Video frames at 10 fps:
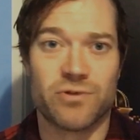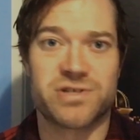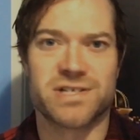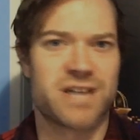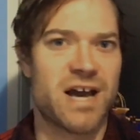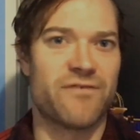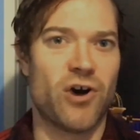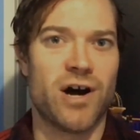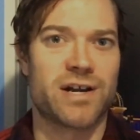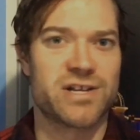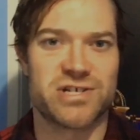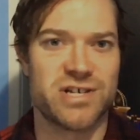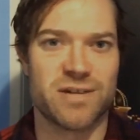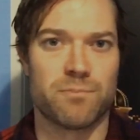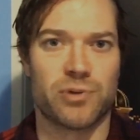which is kind of odd because
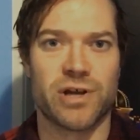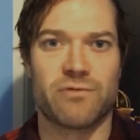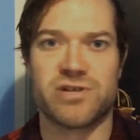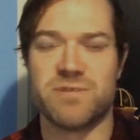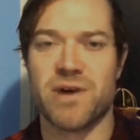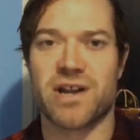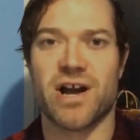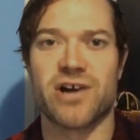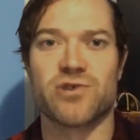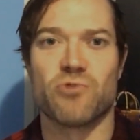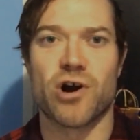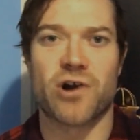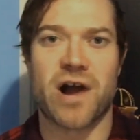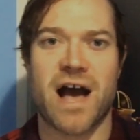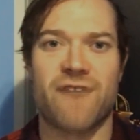she didn't blink when she met an
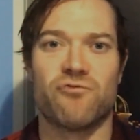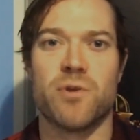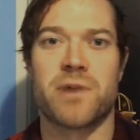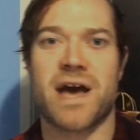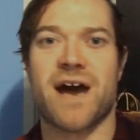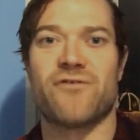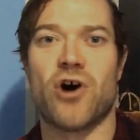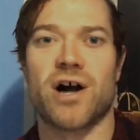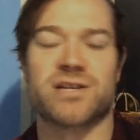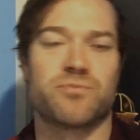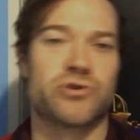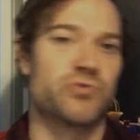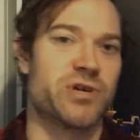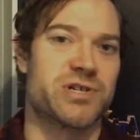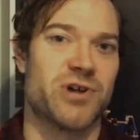underwater half woman, half octopus
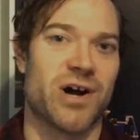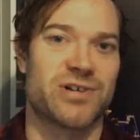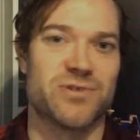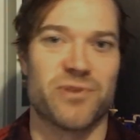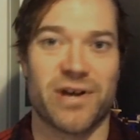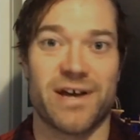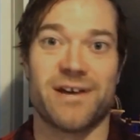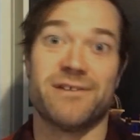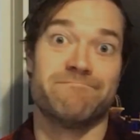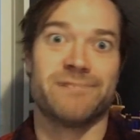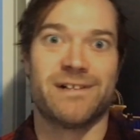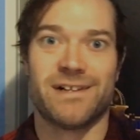witch doctor, but hey,